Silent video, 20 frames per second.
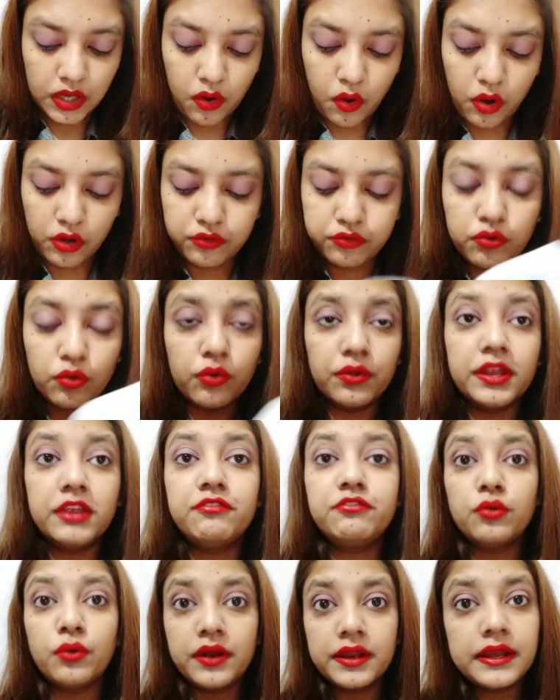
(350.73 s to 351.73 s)
also
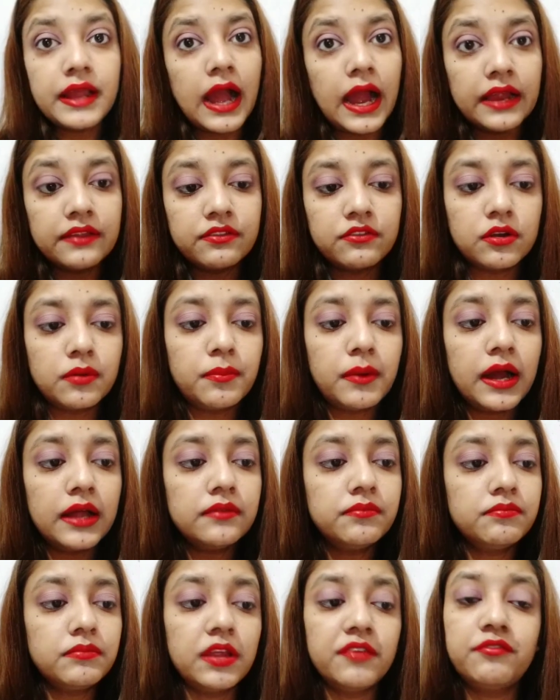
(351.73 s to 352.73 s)
if you're in
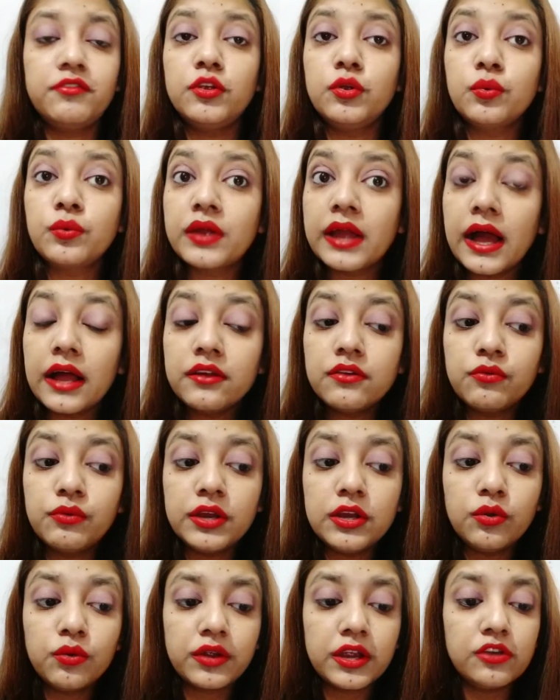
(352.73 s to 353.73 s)
hyderabad if you can
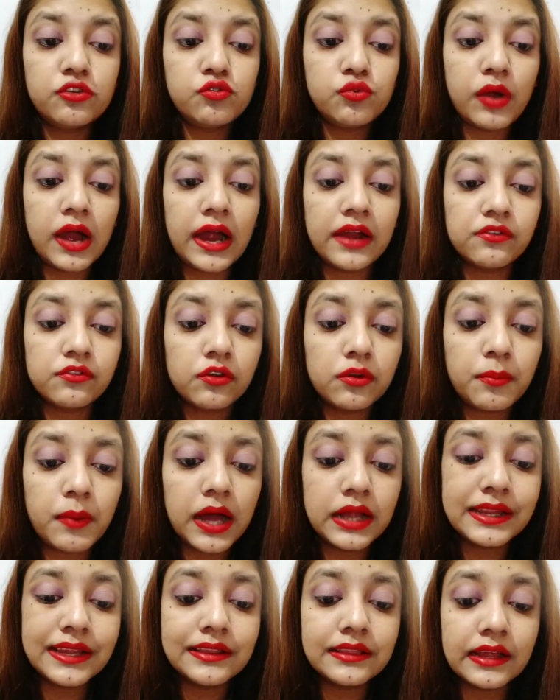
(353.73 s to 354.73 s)
relocate to
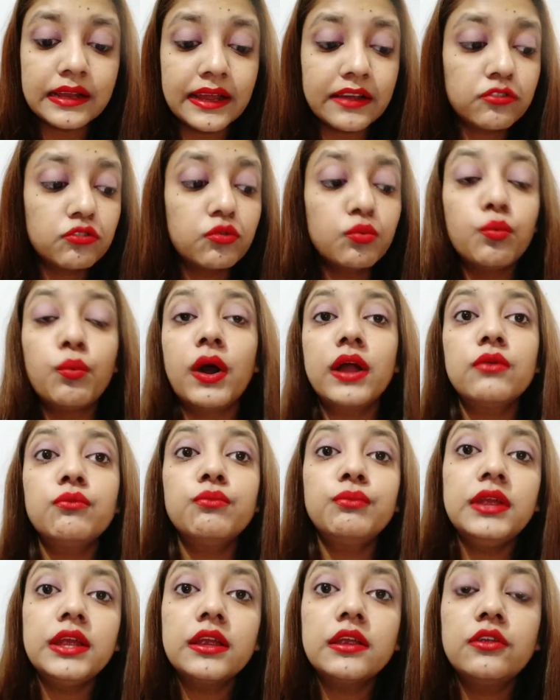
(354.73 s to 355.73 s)
hyderabad in the next
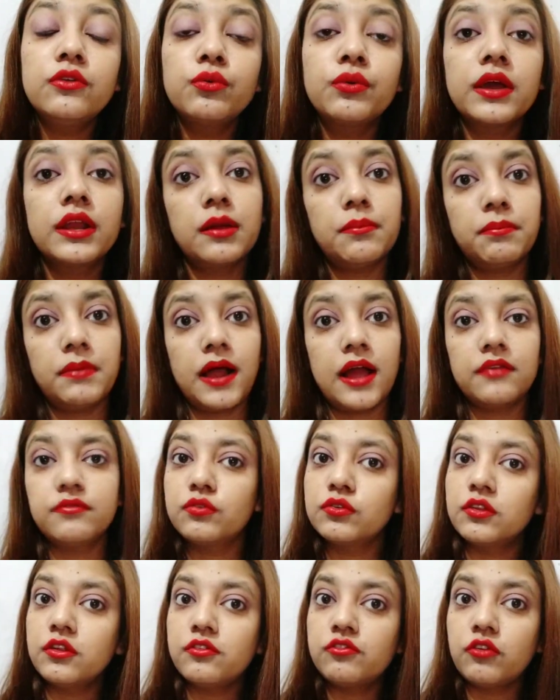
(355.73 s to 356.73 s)
one week you can apply
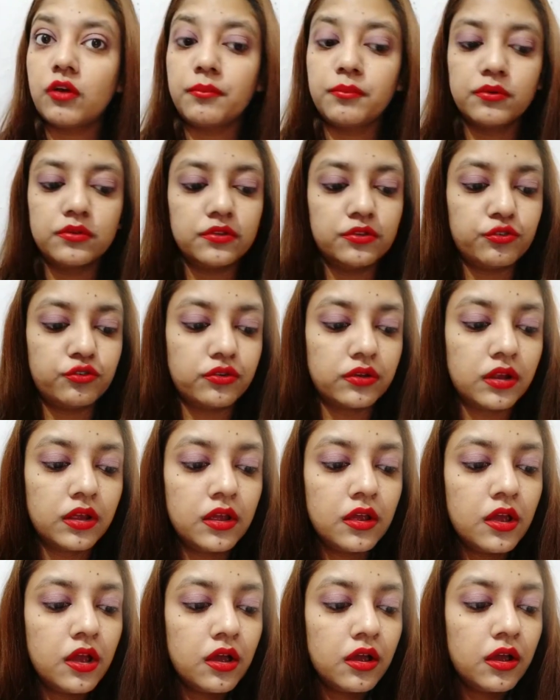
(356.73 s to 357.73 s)
for this job position
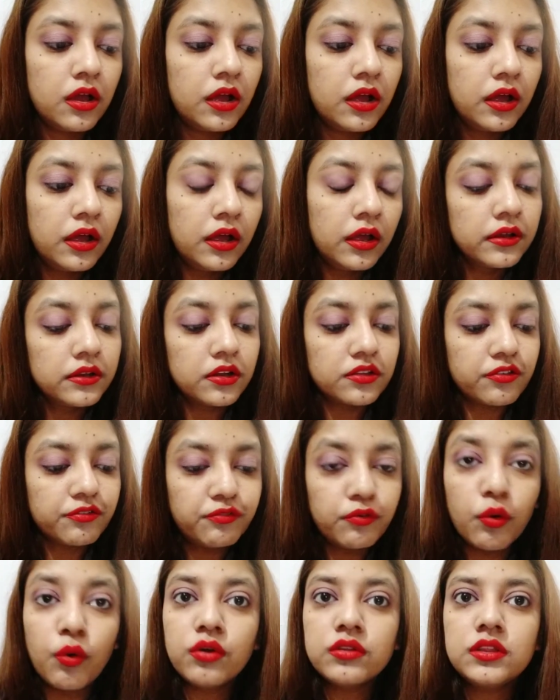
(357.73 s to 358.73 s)
now
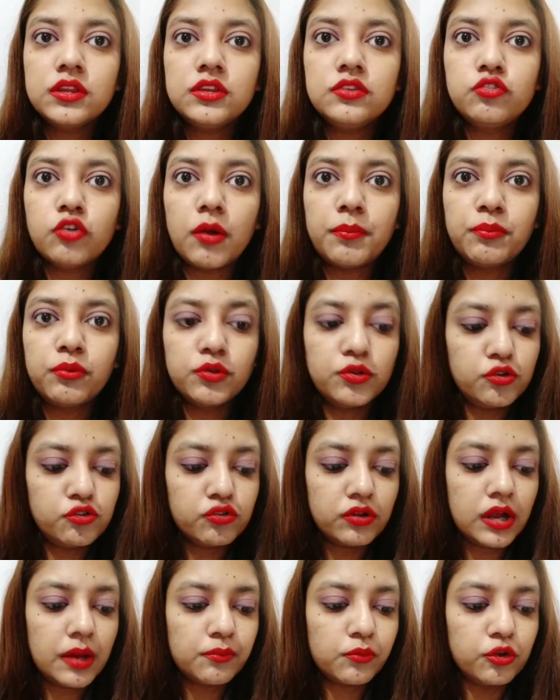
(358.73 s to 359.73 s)
the fourth job
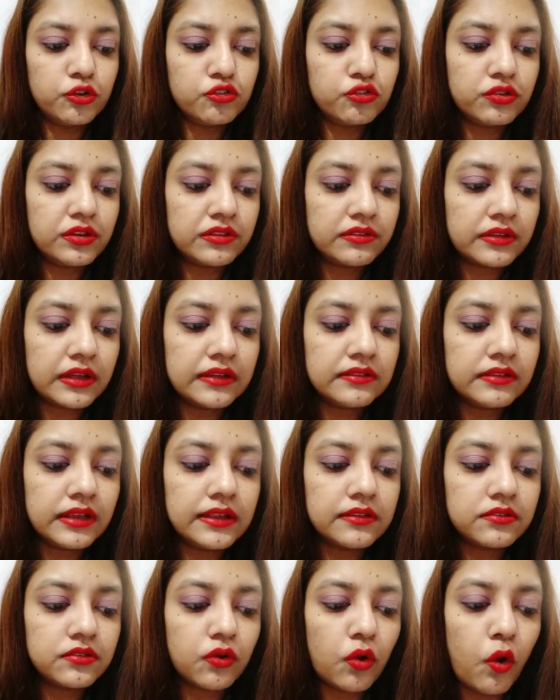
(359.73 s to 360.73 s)
position i'm going to discuss
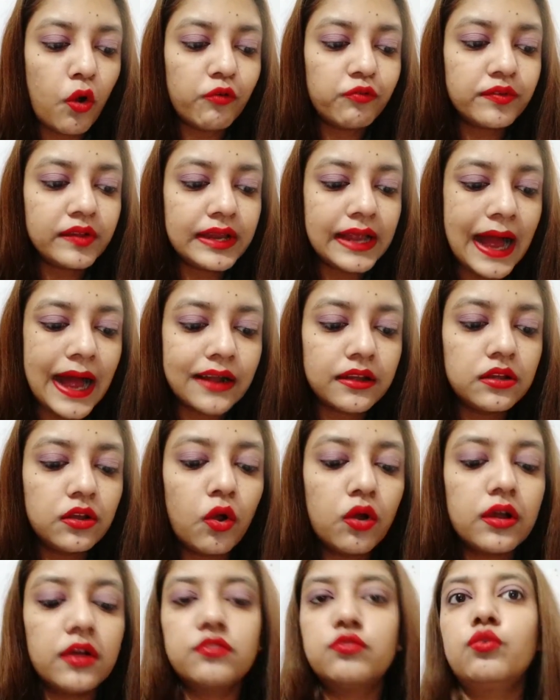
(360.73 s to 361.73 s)
is of
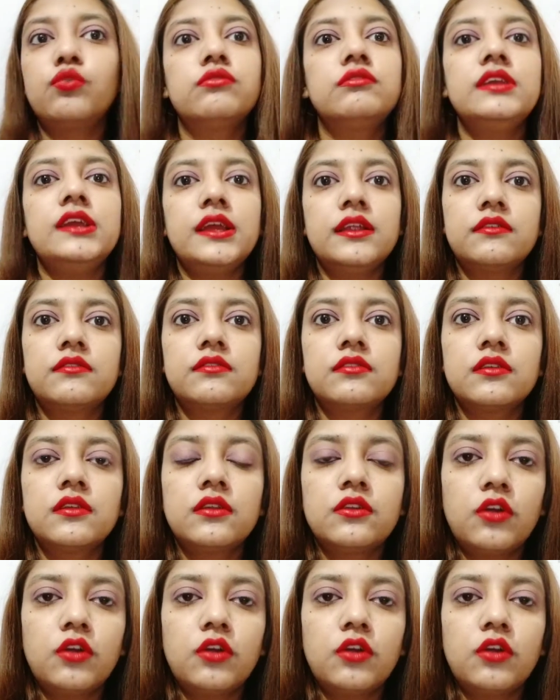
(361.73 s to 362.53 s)
catalog associates